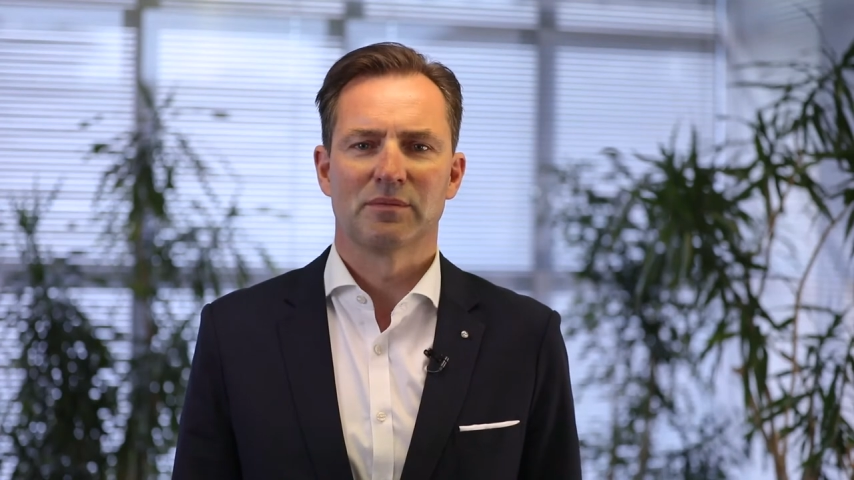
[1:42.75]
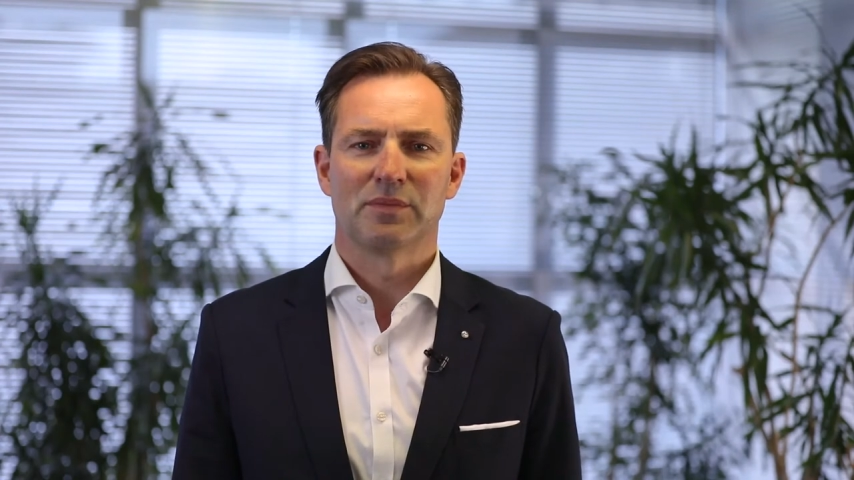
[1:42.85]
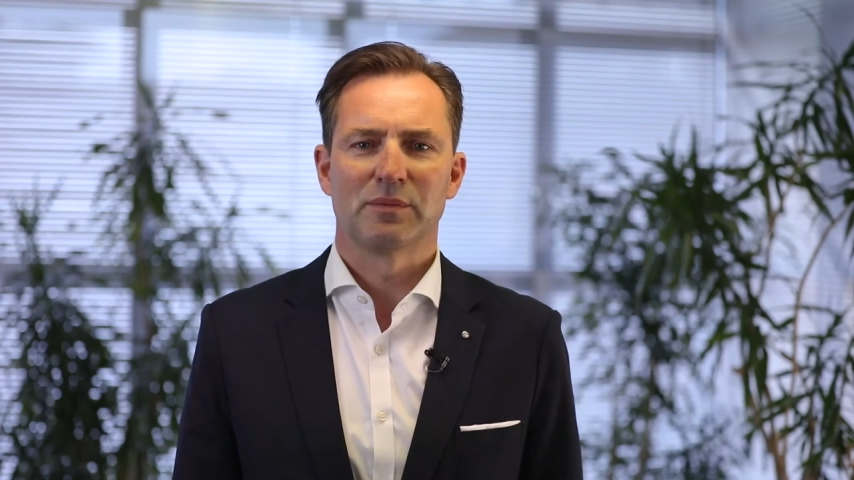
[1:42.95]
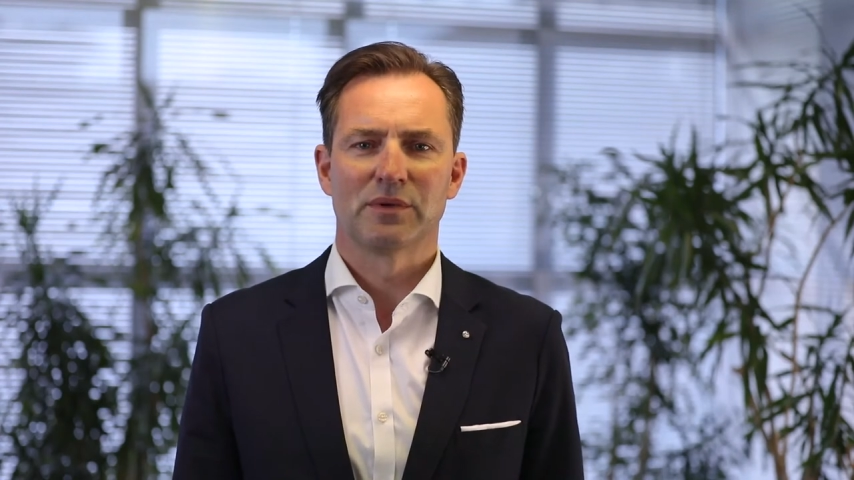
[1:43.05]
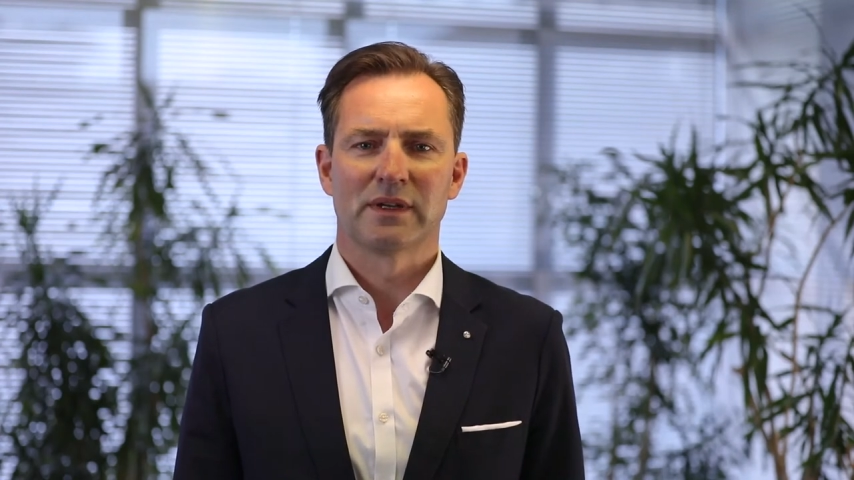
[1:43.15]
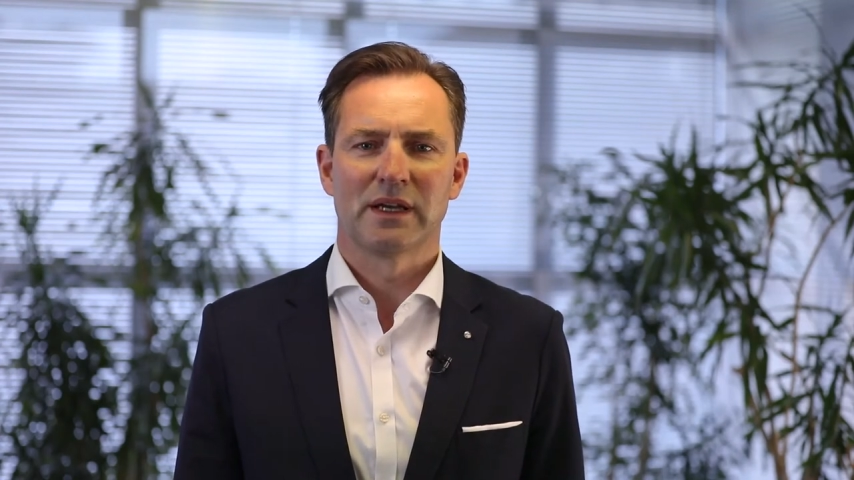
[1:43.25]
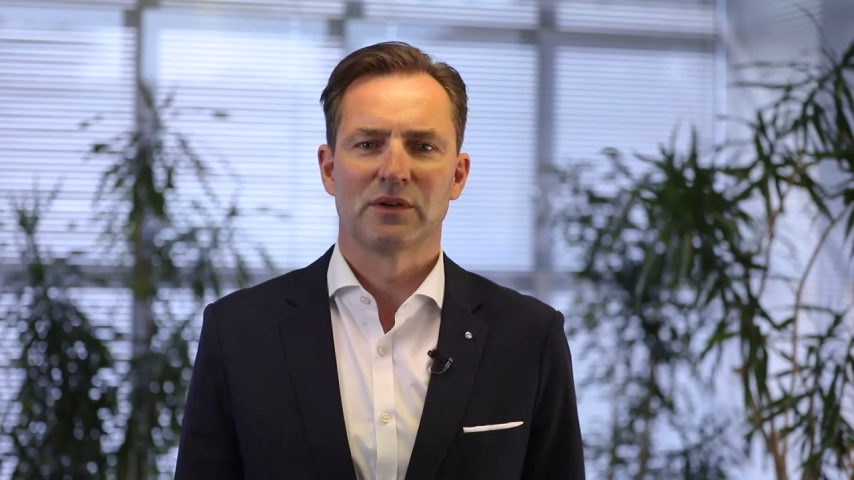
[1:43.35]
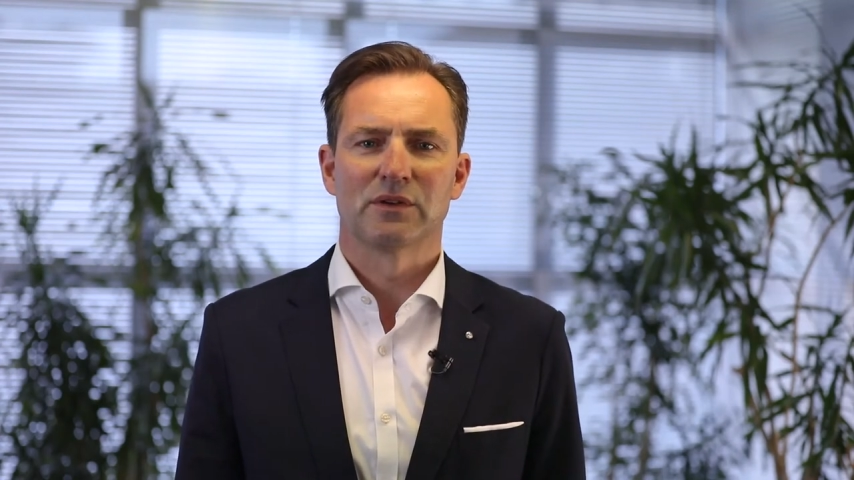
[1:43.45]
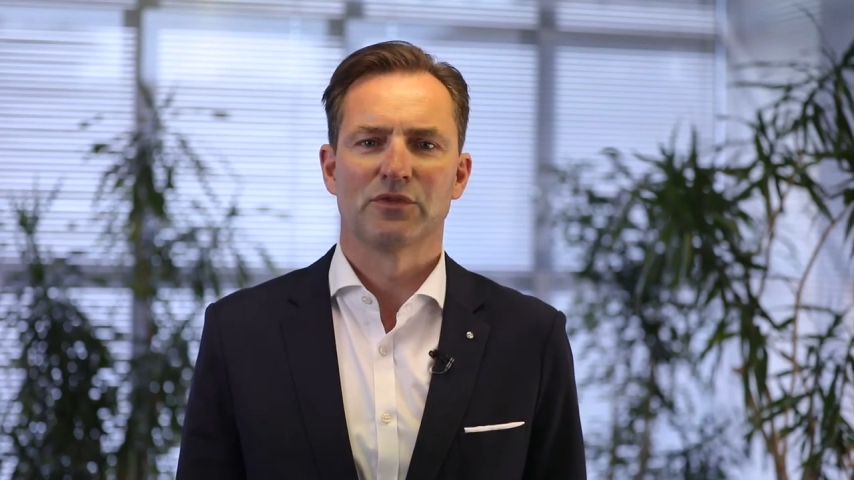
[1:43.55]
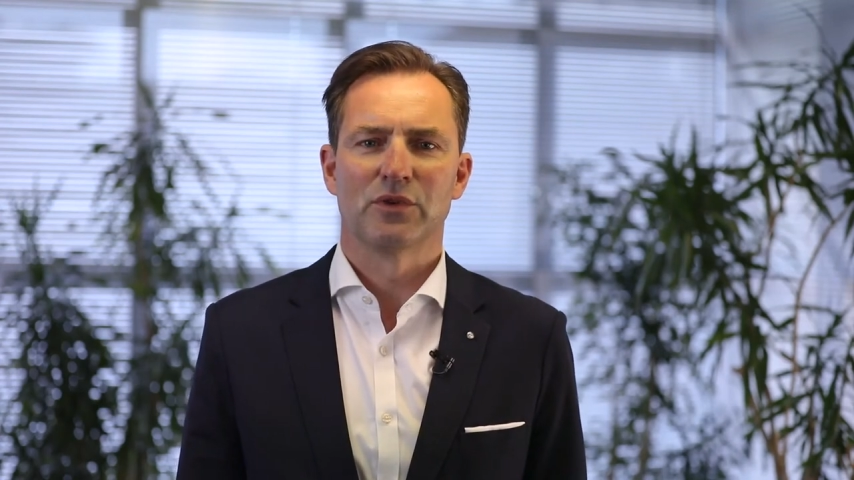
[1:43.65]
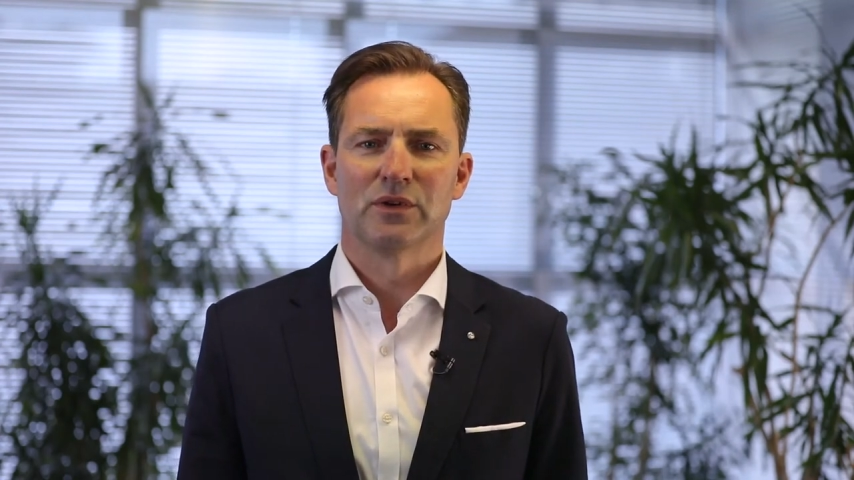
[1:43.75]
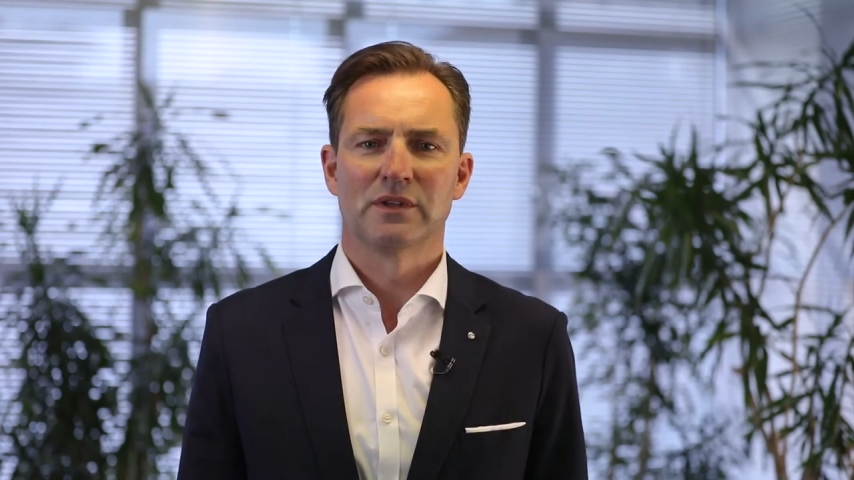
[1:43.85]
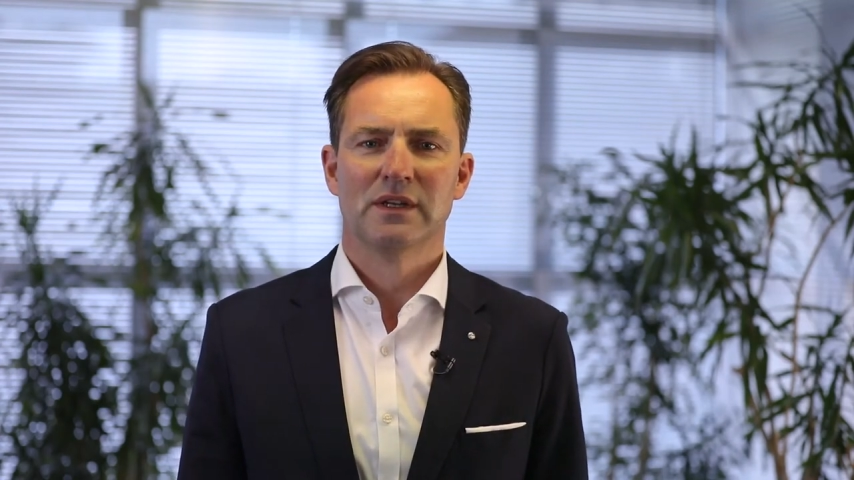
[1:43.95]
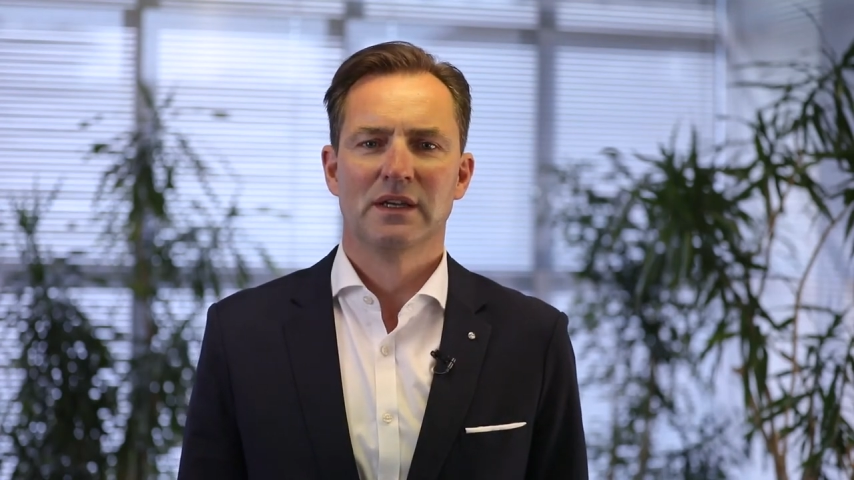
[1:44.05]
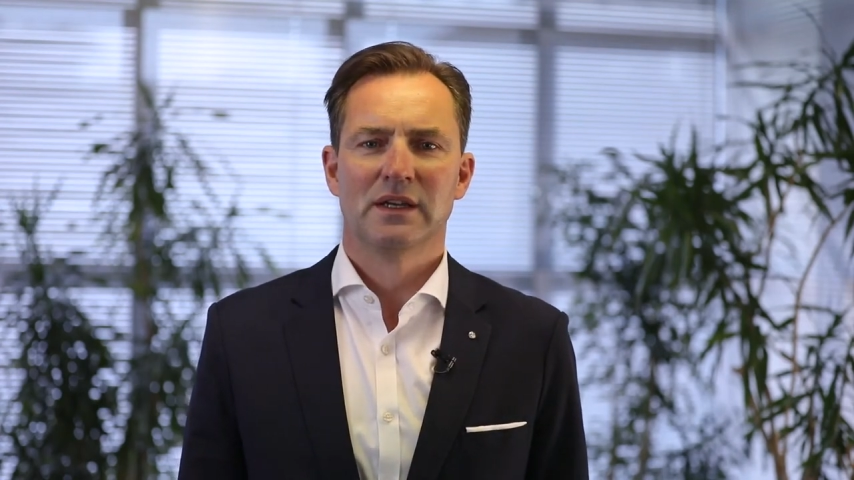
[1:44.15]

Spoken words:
people cannot afford